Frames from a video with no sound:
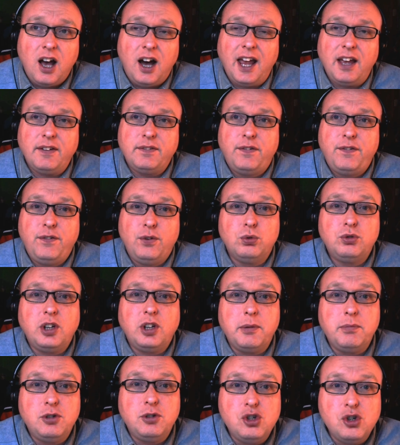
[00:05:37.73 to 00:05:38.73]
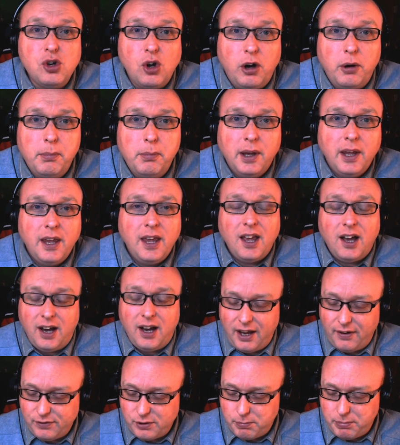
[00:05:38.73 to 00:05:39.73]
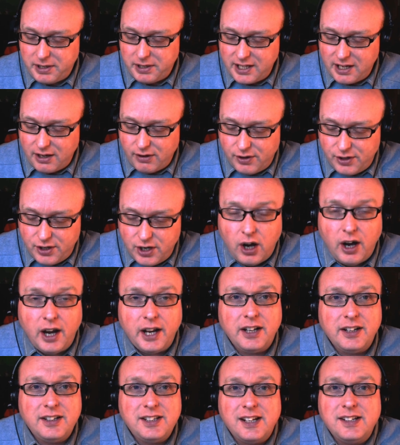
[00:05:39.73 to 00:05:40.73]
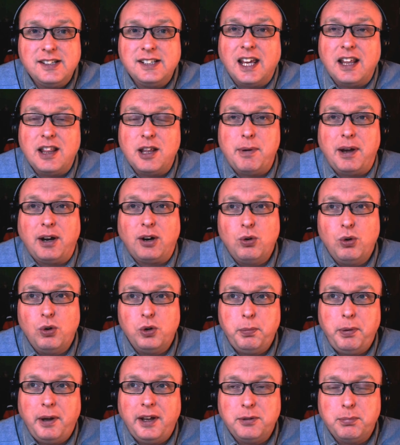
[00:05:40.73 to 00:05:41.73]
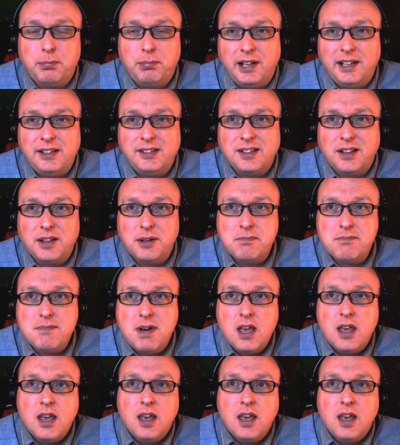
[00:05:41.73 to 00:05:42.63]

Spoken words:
I have a full-time job. I have to be there at 9. I tend to get there about 15:15, bless them.